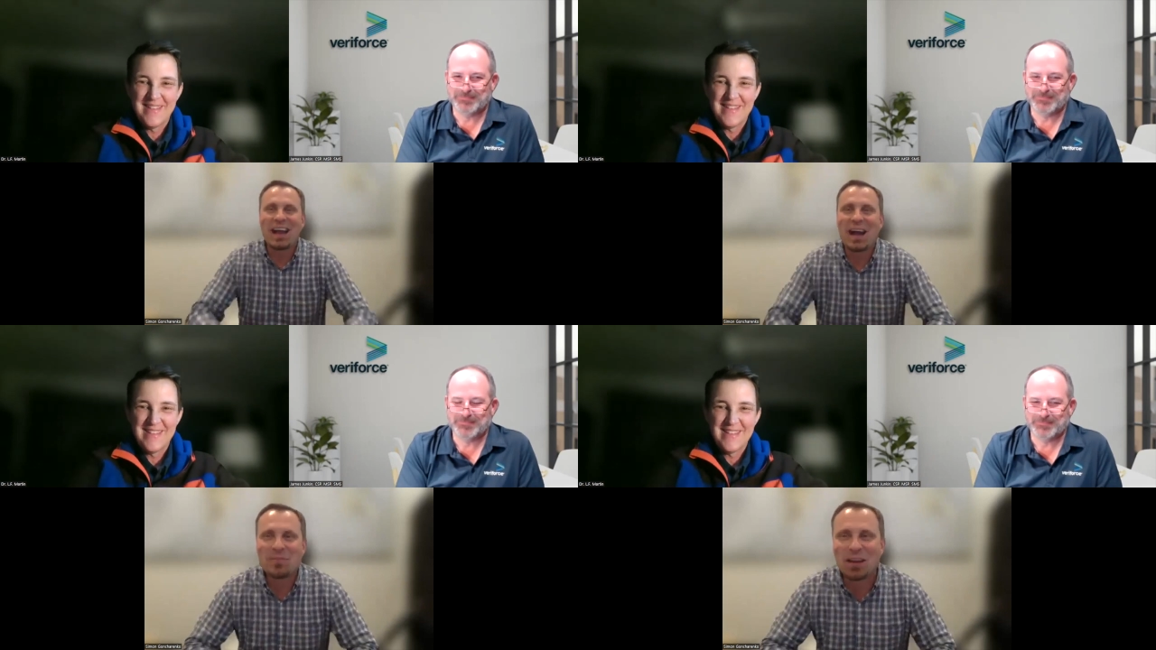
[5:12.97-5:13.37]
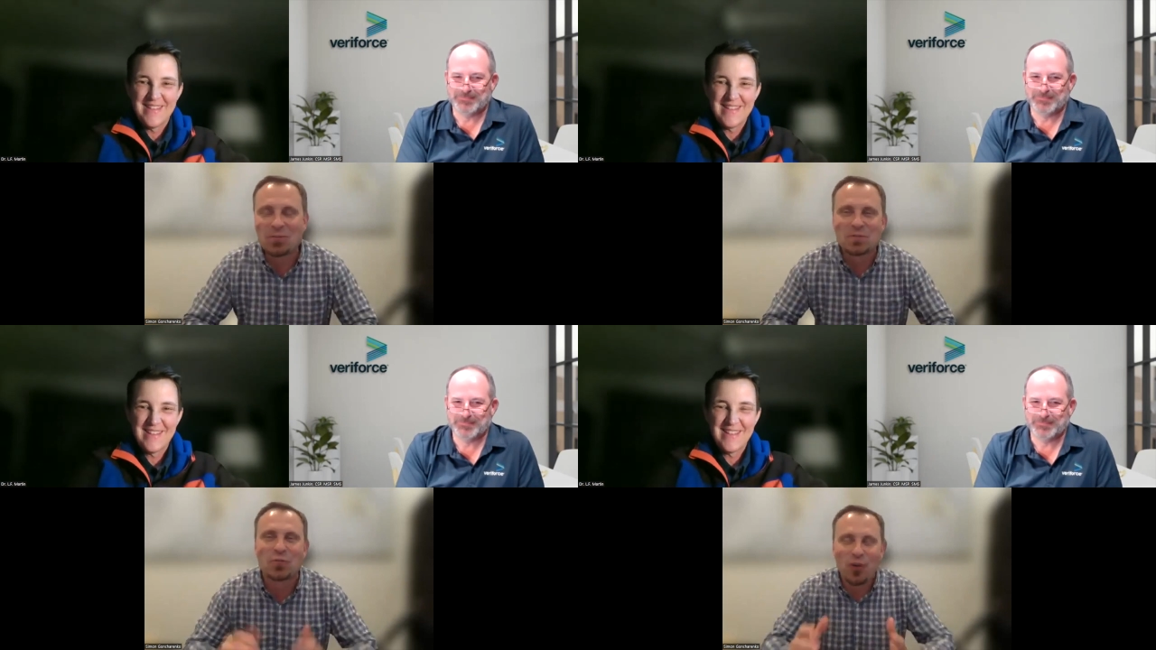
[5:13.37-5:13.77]
Speaker 1: I mean, it
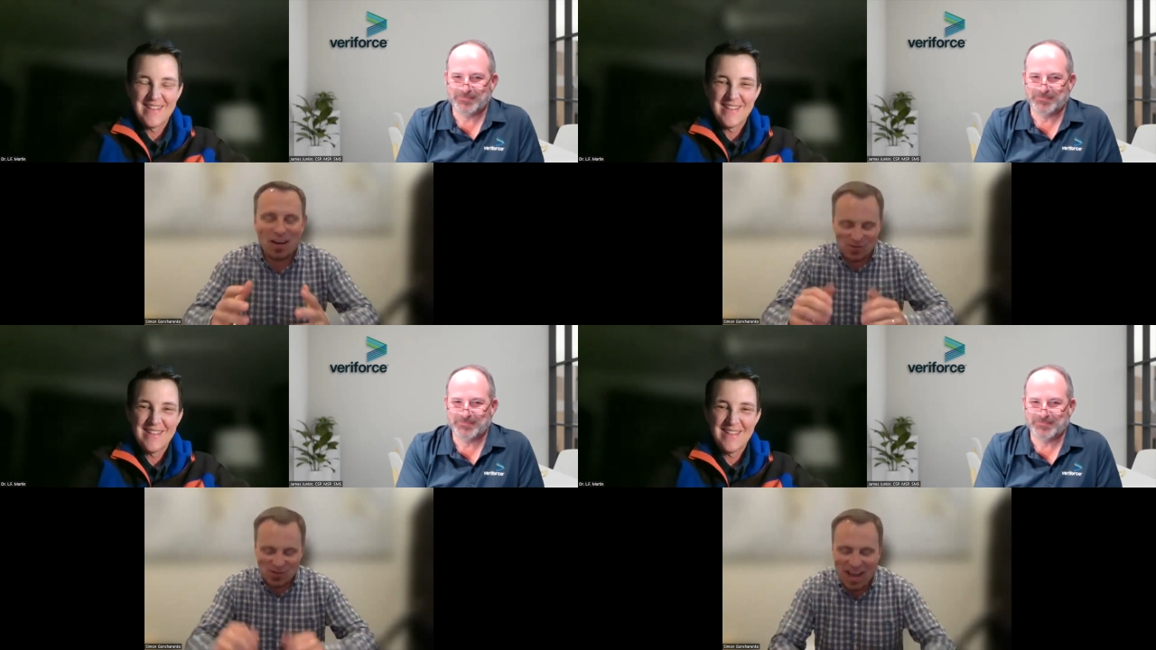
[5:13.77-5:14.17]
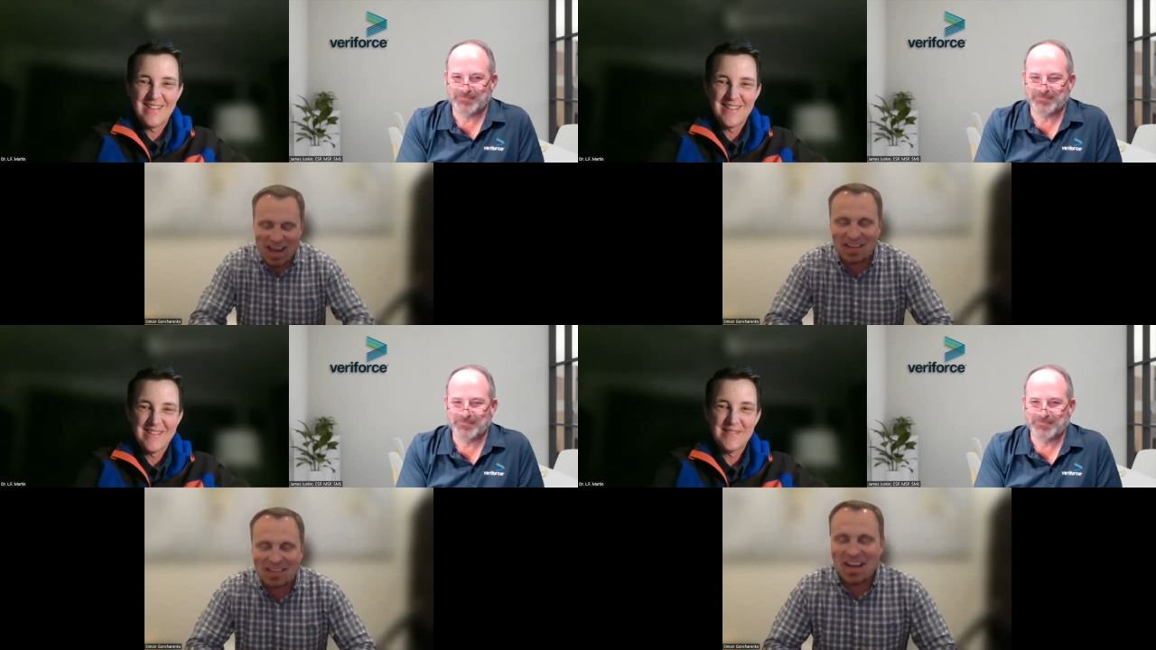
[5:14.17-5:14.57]
was fresh
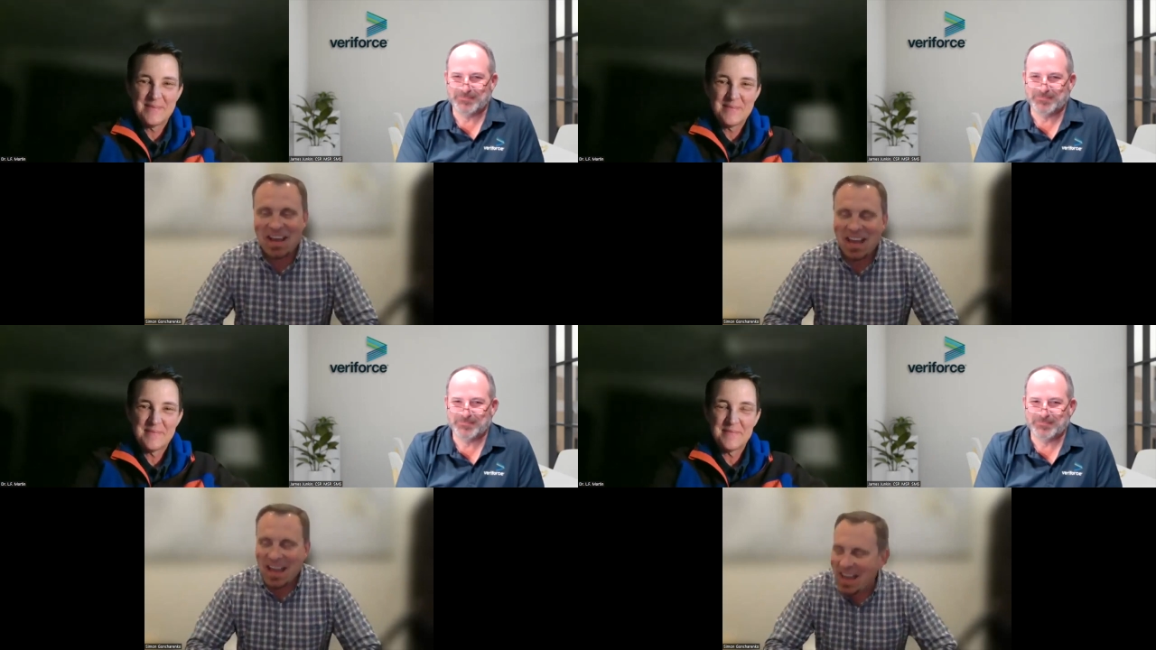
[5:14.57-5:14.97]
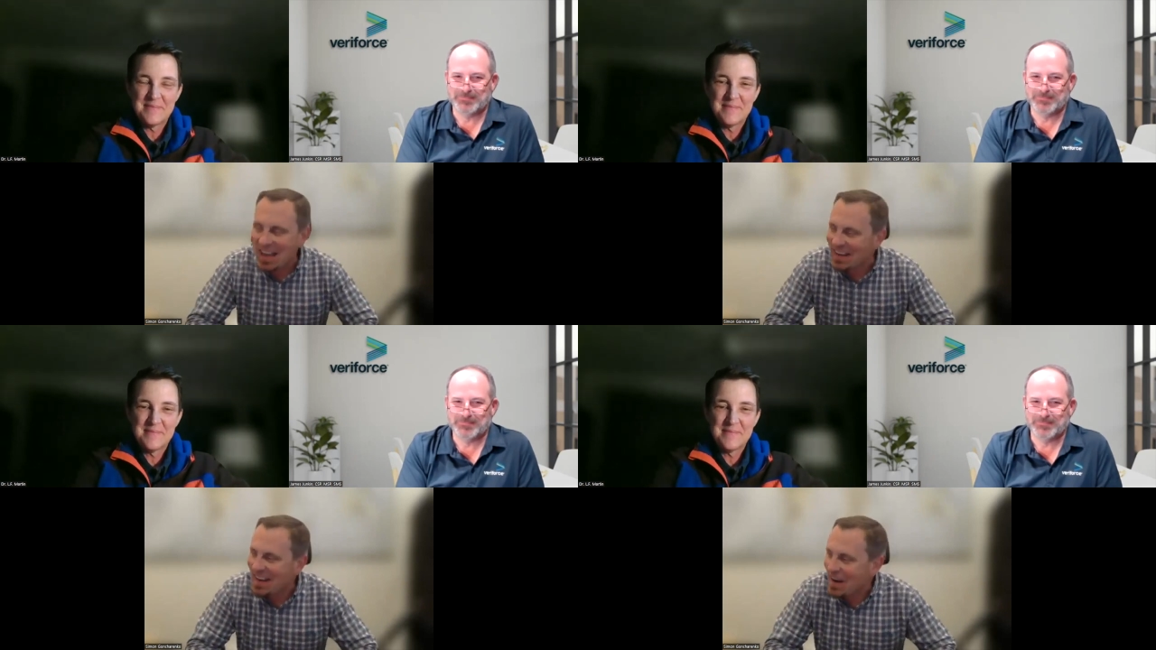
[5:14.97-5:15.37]
and
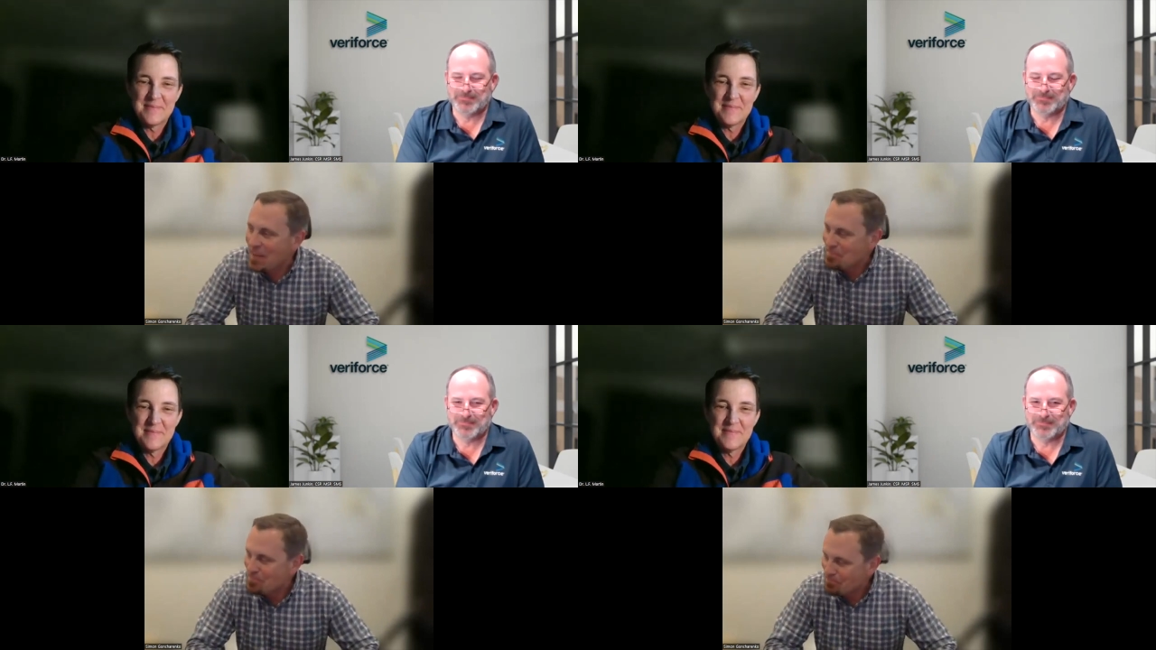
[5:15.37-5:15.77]
and um